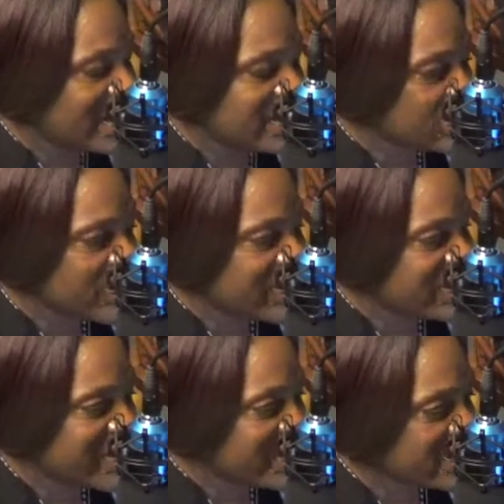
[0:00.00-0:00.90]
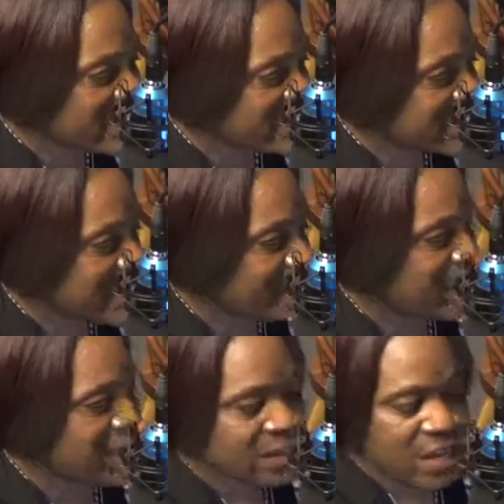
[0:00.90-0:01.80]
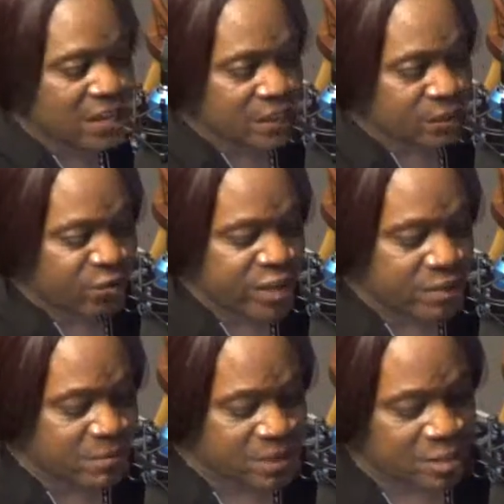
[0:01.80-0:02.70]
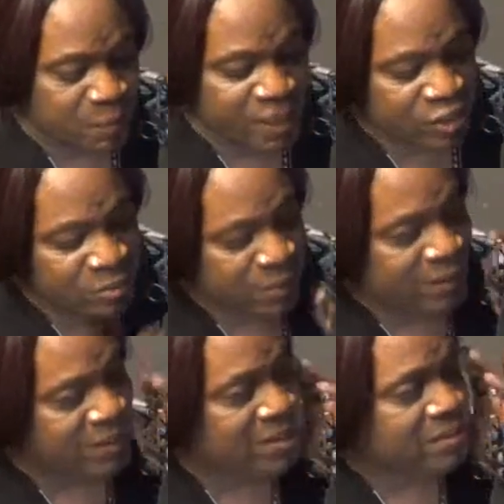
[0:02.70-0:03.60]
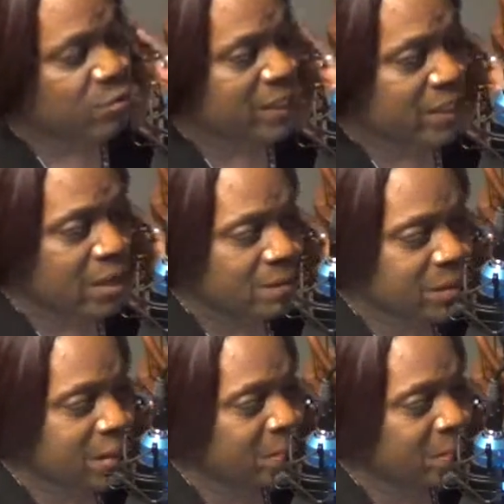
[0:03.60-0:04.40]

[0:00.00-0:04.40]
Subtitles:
It's ridiculous. I mean, it's freedom of speech, but it's when it comes to